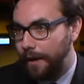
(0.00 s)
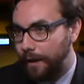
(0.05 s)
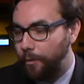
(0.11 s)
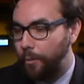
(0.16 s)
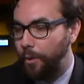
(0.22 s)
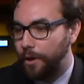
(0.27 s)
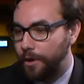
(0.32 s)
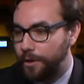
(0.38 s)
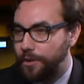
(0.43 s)
and
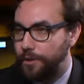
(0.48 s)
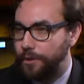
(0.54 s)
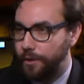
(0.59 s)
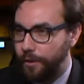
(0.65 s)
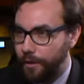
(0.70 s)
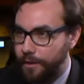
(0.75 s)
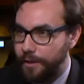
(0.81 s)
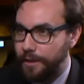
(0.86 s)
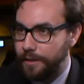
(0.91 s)
watch
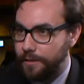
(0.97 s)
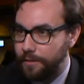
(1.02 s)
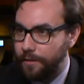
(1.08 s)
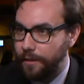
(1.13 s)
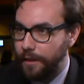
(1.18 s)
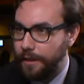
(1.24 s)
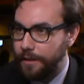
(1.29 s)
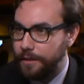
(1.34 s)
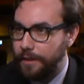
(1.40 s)
on the
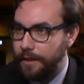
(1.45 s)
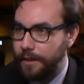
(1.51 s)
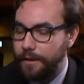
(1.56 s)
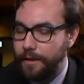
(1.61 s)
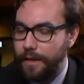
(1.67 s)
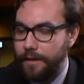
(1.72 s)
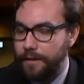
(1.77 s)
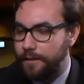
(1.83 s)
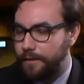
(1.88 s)
internet. And
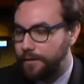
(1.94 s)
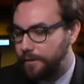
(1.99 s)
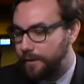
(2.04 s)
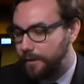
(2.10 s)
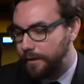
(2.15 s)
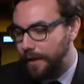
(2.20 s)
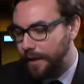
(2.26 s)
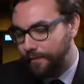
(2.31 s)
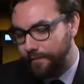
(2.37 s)
they
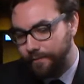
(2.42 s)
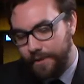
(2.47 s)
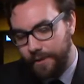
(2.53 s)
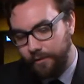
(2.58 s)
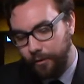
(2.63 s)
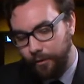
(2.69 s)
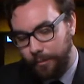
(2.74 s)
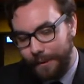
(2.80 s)
have different